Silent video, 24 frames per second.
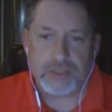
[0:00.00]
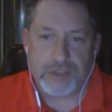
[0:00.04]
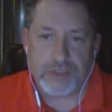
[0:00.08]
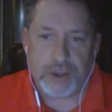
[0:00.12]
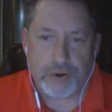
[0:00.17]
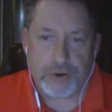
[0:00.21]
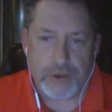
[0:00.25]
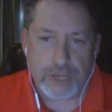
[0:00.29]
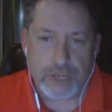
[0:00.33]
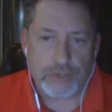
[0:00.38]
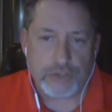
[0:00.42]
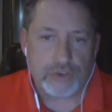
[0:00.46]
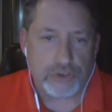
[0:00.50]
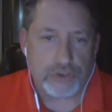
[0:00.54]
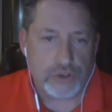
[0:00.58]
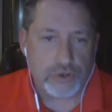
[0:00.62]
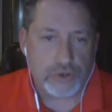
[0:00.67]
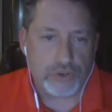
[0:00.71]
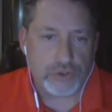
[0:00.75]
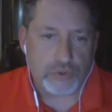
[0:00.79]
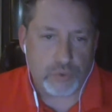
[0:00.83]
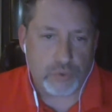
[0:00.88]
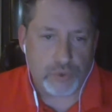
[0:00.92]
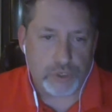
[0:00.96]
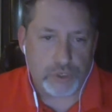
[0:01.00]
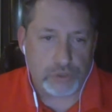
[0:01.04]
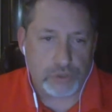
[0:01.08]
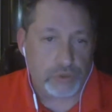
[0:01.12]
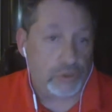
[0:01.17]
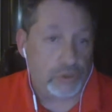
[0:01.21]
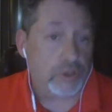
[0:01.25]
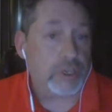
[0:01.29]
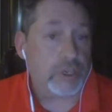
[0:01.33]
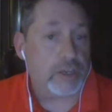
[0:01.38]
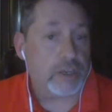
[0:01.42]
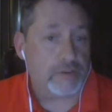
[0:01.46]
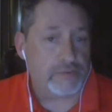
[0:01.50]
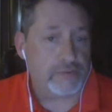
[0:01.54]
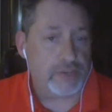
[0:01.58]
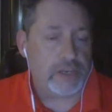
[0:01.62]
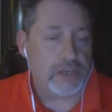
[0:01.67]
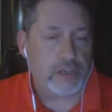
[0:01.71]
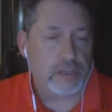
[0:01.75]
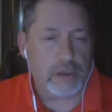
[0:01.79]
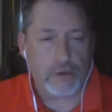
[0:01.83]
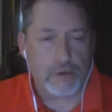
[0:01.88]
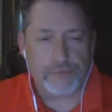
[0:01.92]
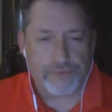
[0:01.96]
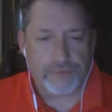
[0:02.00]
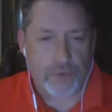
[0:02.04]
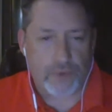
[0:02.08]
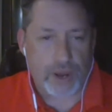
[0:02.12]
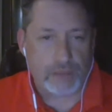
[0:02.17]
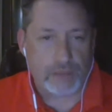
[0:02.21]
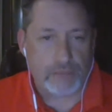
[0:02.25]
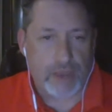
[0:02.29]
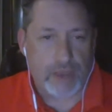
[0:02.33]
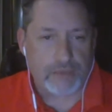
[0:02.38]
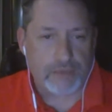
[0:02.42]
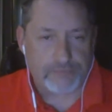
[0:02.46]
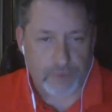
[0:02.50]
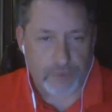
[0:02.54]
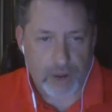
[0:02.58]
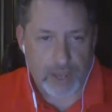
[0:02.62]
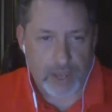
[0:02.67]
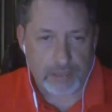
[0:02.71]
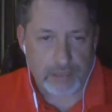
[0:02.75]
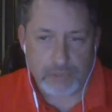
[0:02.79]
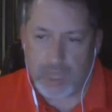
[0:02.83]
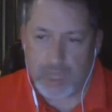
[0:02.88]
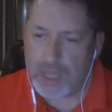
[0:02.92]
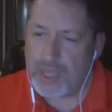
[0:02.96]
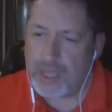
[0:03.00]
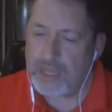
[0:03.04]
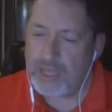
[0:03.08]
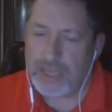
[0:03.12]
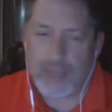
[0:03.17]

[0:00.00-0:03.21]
that are introduced when you look at a video frame by frame.